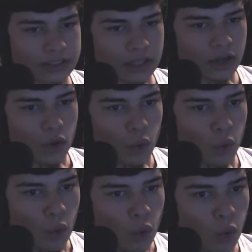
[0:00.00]
the
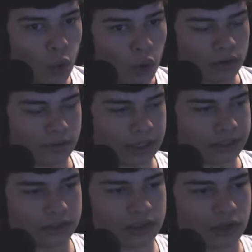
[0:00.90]
ooh, ooh, right?
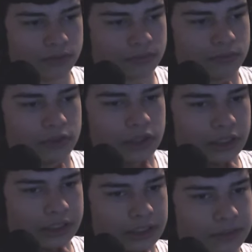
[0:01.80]
So you're going
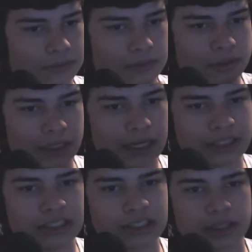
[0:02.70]
to kind of
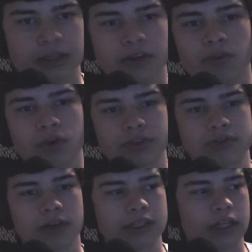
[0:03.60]
just get your voice
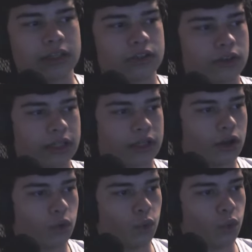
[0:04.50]
right in that tone, like
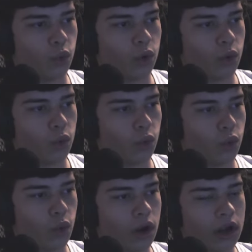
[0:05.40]
ooh,
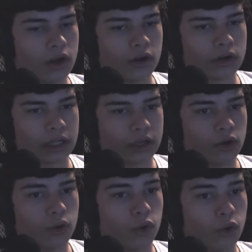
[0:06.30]
ooh, or like
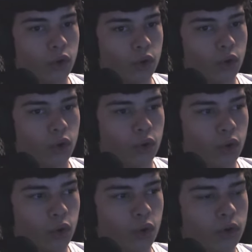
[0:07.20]
ooh, ooh,
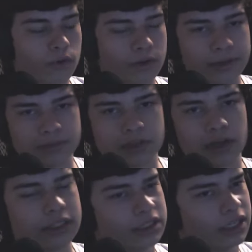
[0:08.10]
ooh, right? So it's